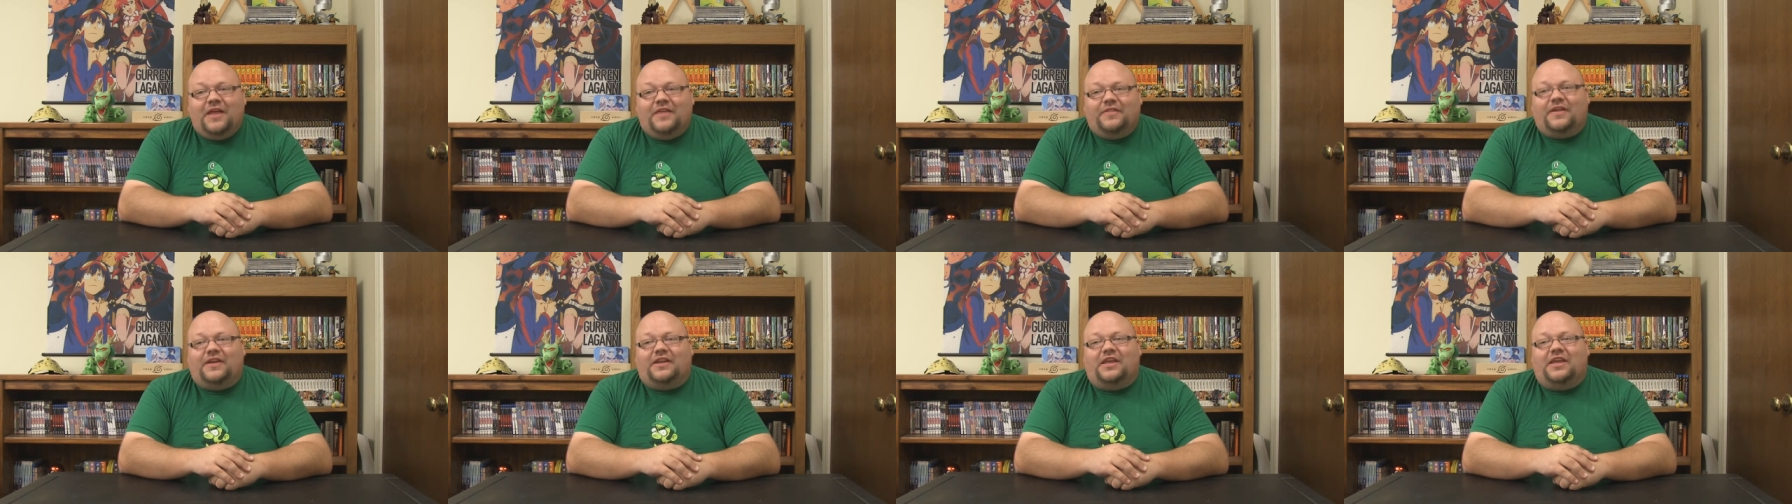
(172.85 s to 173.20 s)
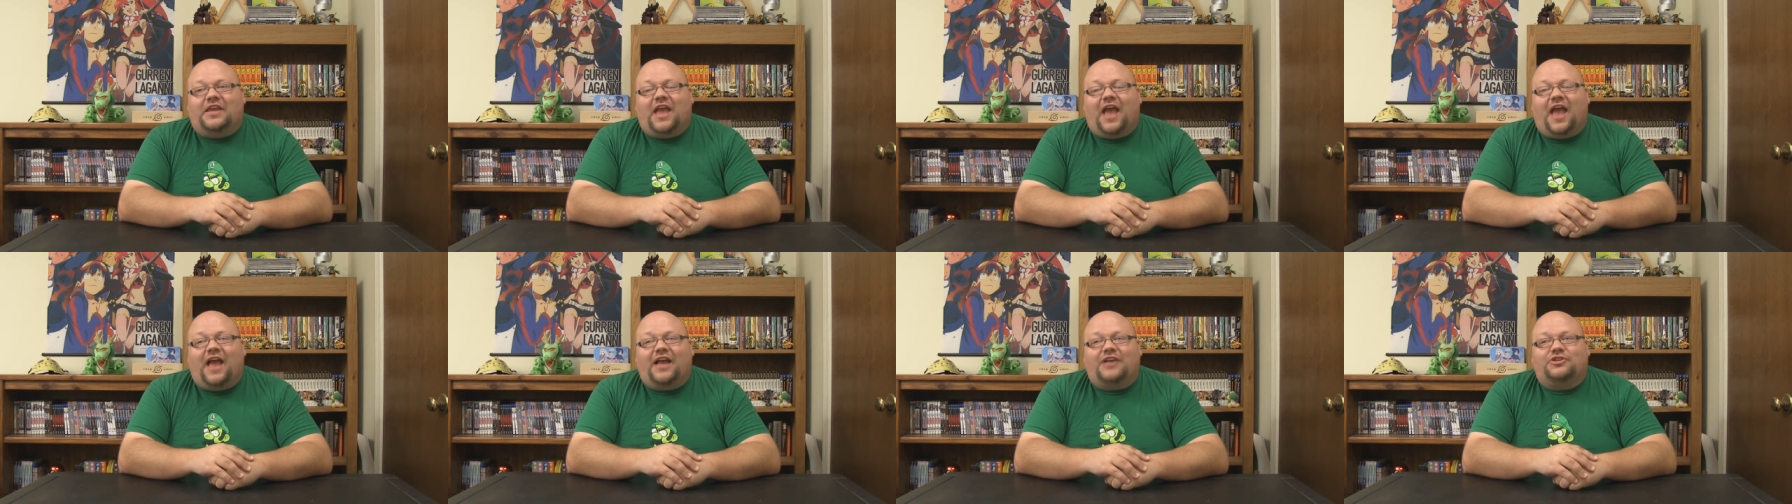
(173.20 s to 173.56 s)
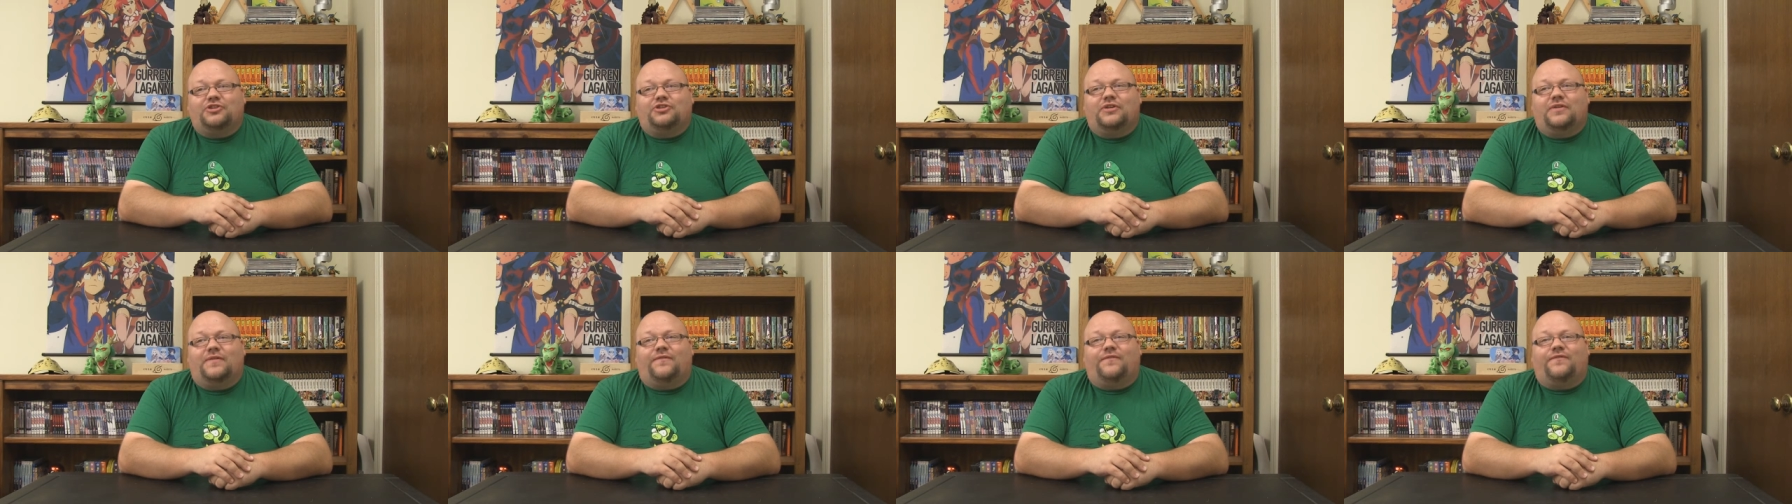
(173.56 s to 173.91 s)
that he
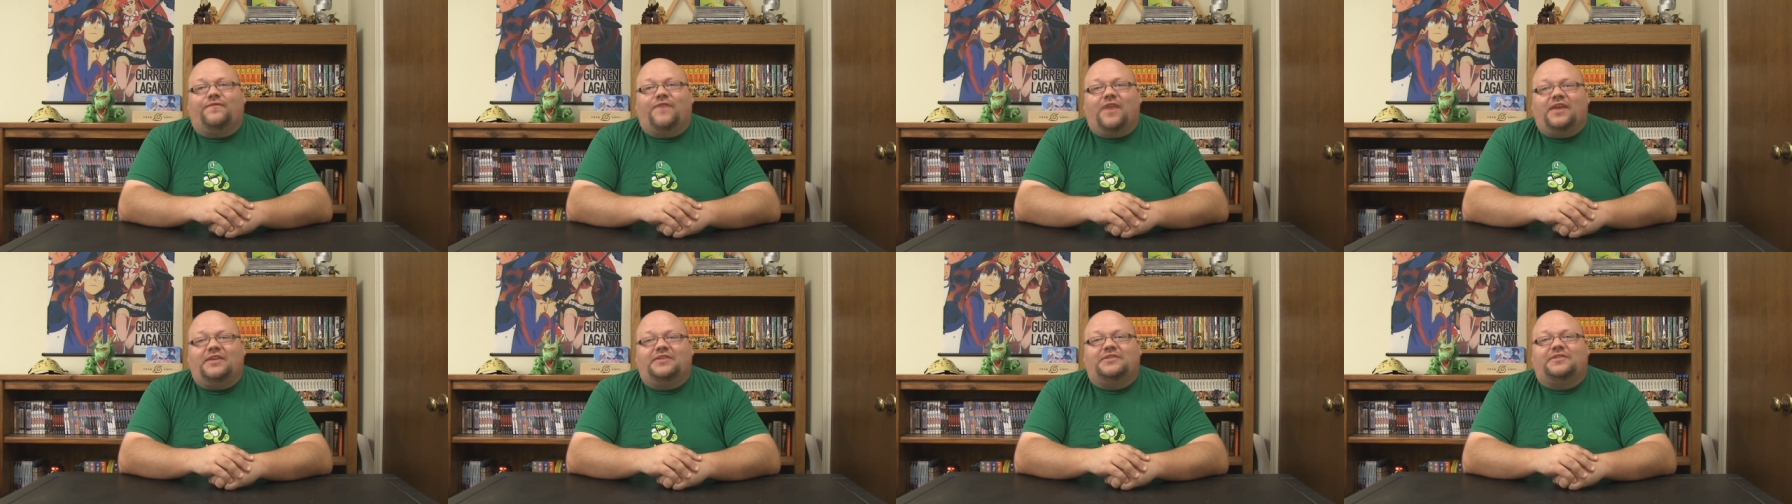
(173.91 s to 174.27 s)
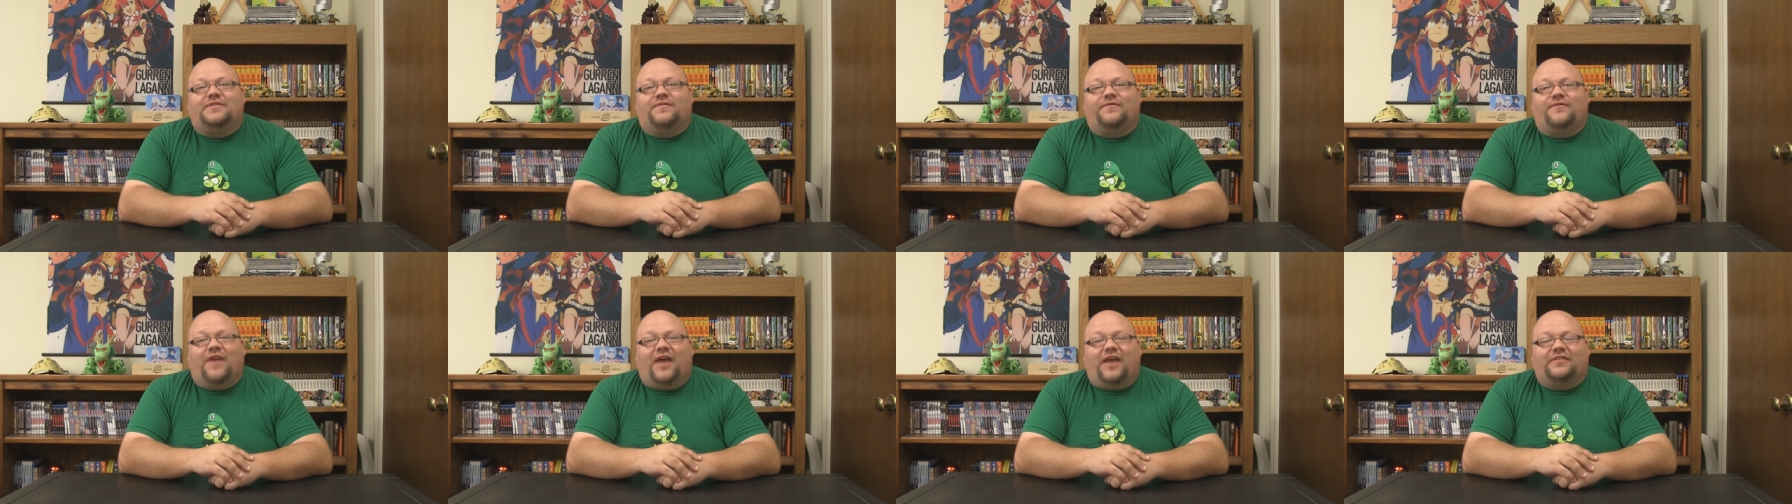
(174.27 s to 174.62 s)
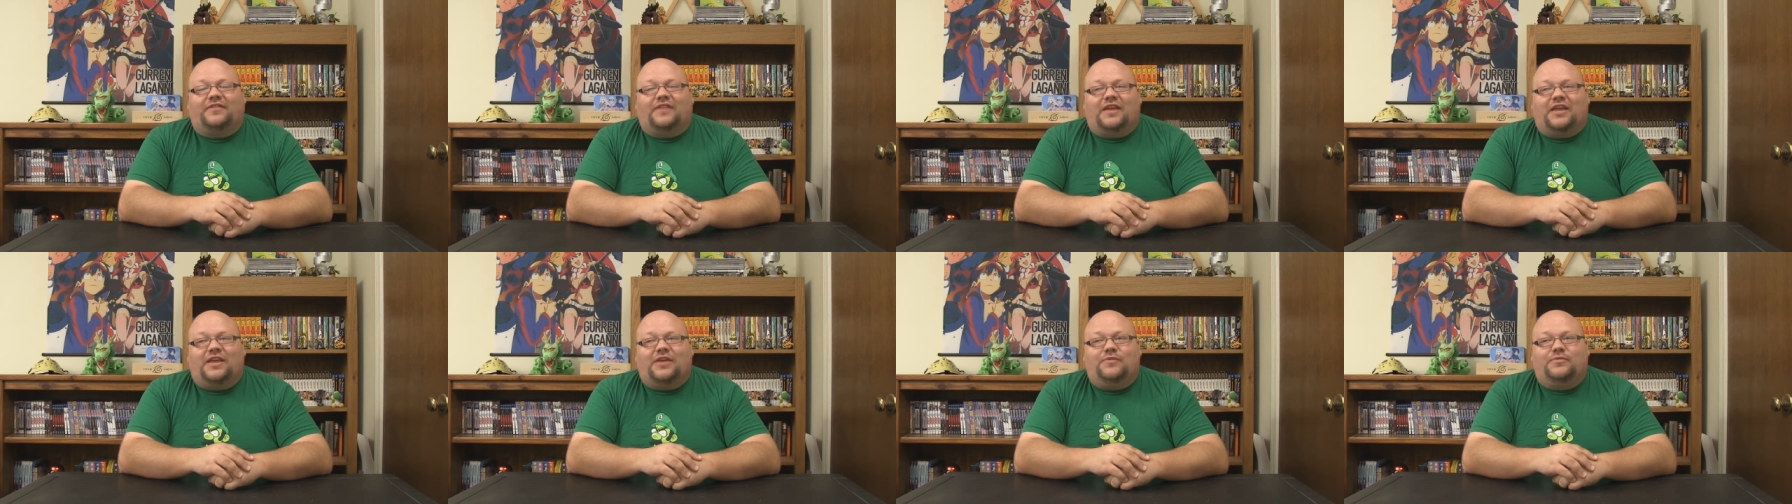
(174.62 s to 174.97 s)
actually fakes the
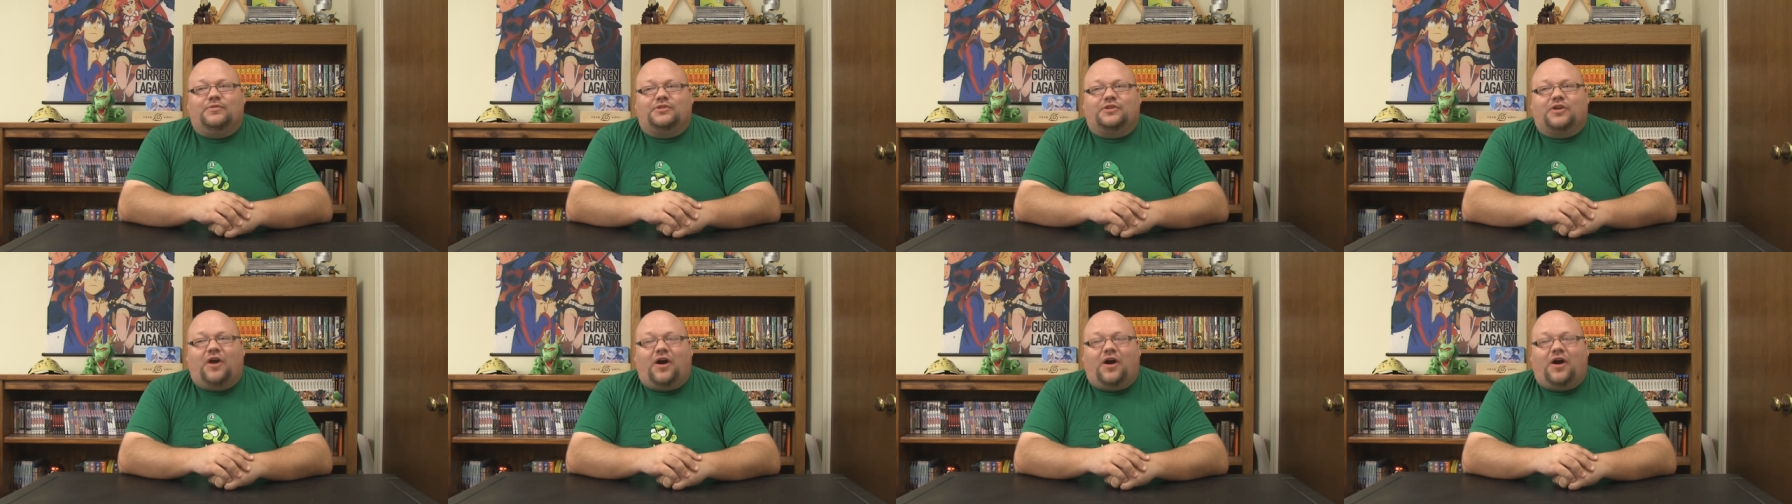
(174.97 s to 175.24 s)
fact that he was